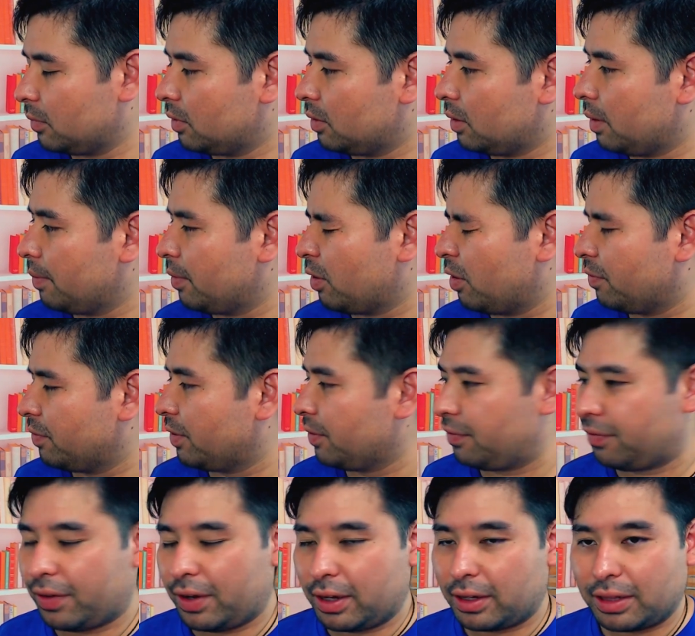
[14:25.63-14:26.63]
I mean of the
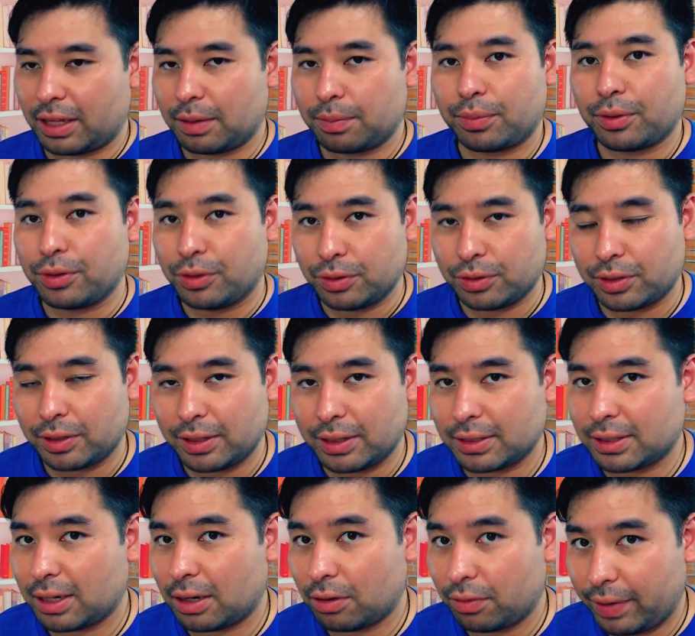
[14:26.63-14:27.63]
thing that produced the
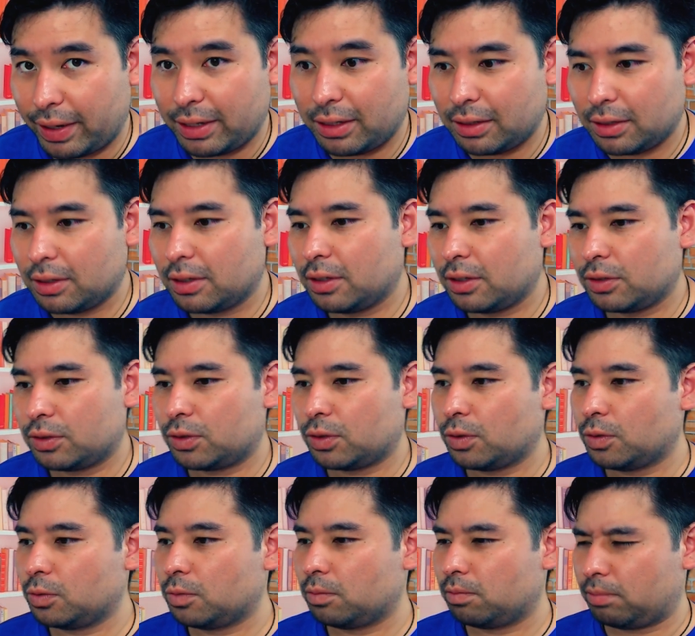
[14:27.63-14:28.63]
sound, right?
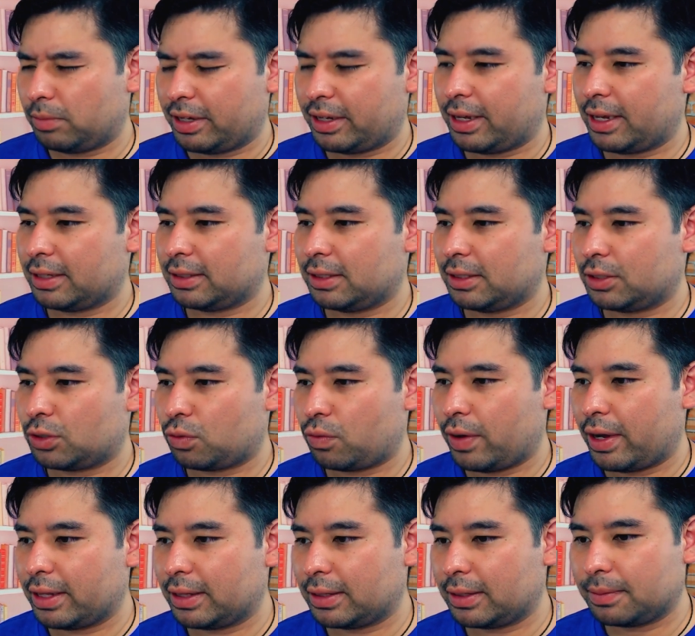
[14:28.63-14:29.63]
So I guess it's
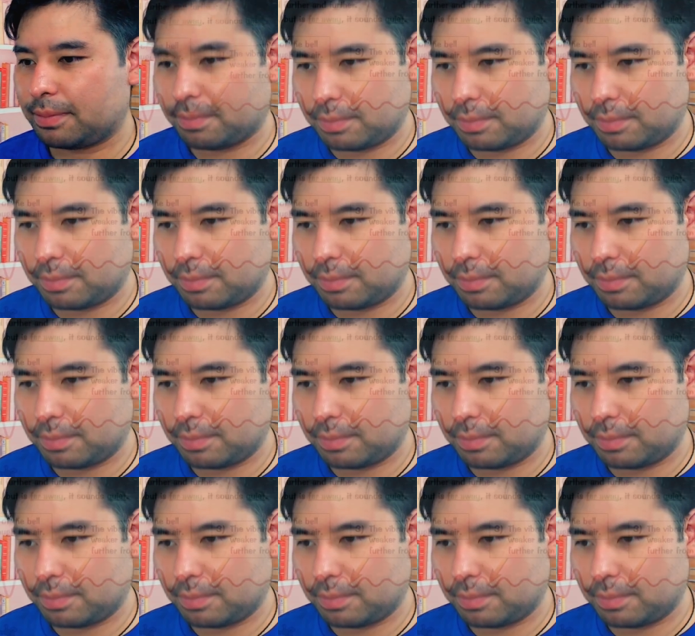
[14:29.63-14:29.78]
quite